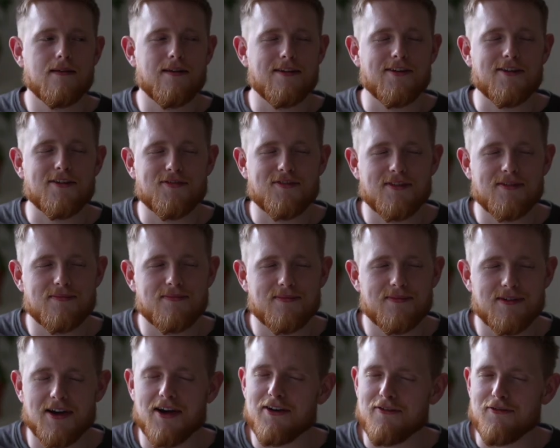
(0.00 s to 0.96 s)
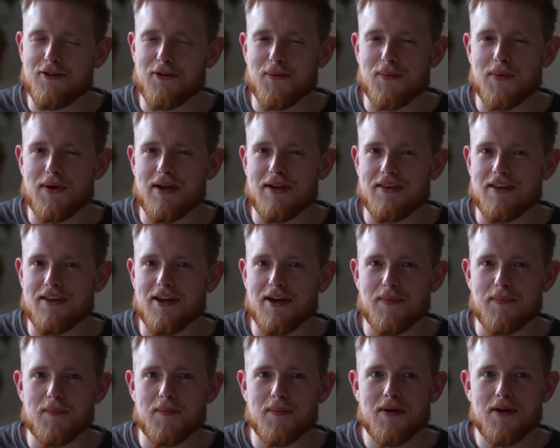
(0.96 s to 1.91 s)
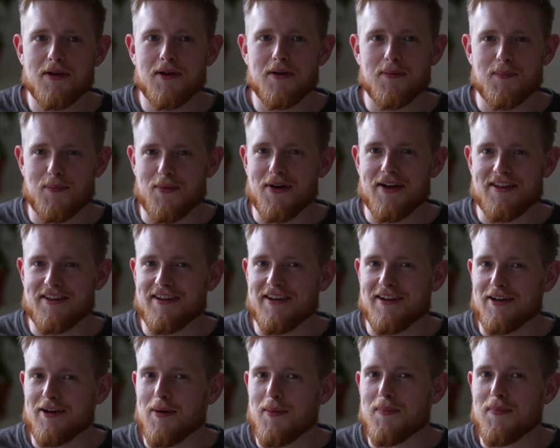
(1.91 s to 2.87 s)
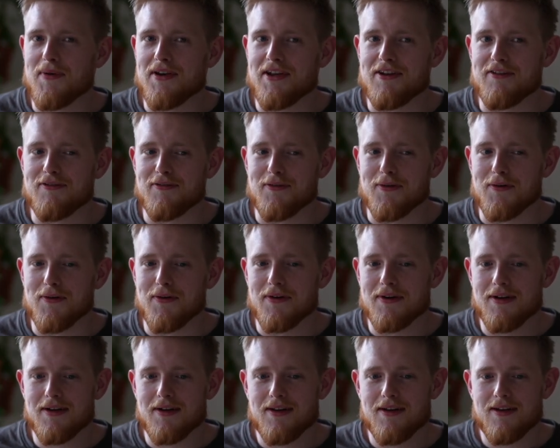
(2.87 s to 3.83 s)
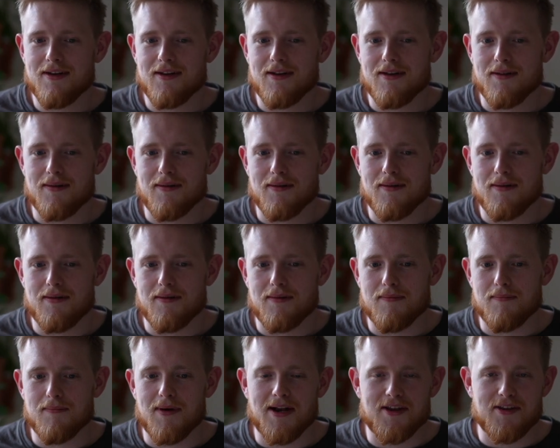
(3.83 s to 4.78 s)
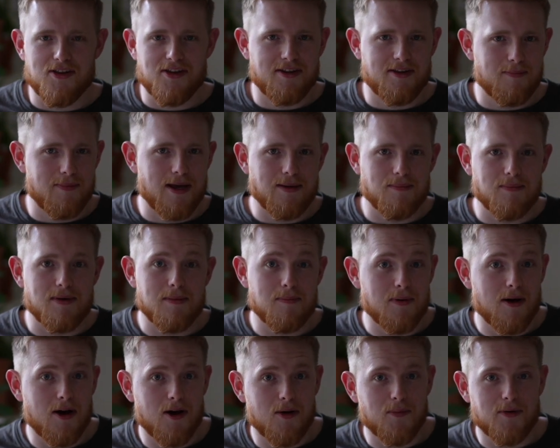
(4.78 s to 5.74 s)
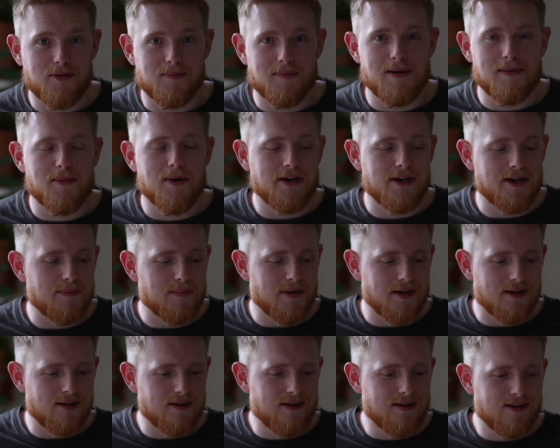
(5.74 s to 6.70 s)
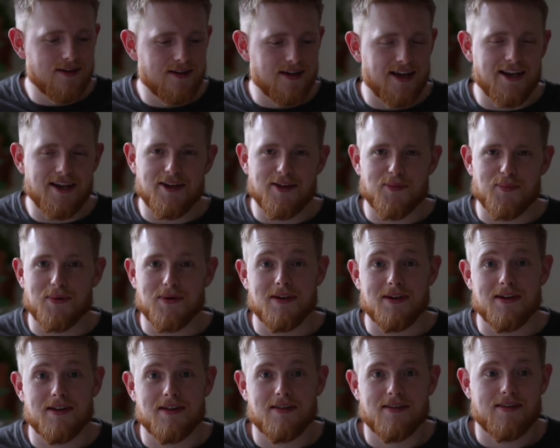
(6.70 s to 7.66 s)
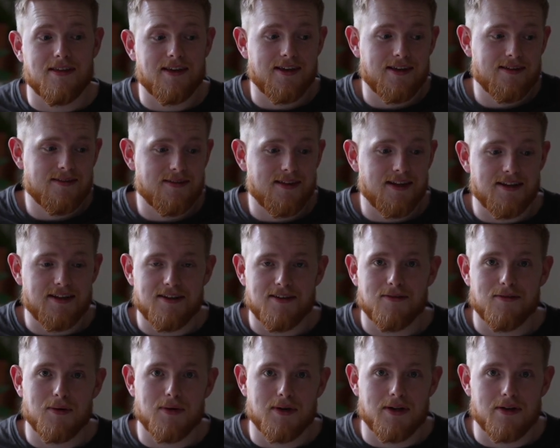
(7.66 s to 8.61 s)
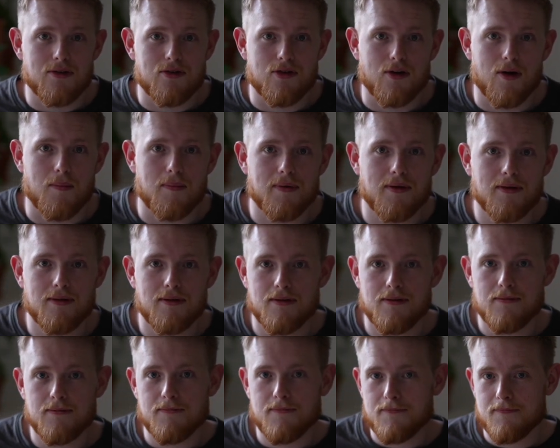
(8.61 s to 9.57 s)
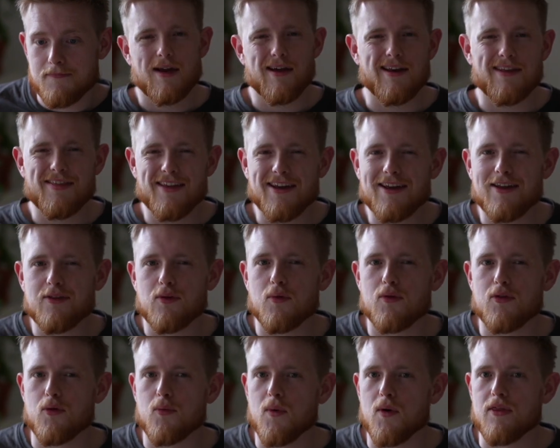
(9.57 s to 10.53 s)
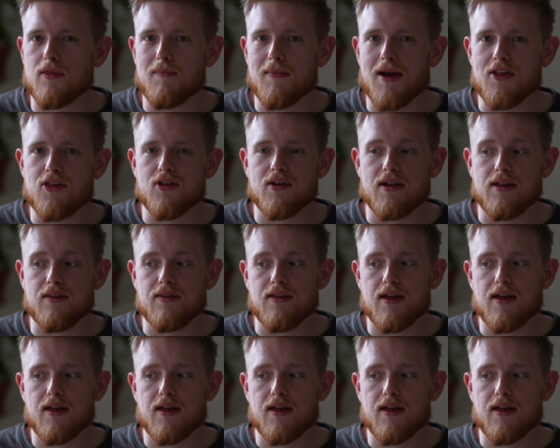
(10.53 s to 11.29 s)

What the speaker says: does kind of feel weird that I'm praising a company for managing to make me part with my money, but it is what it is. They did a really good job. And I think it's also worth mentioning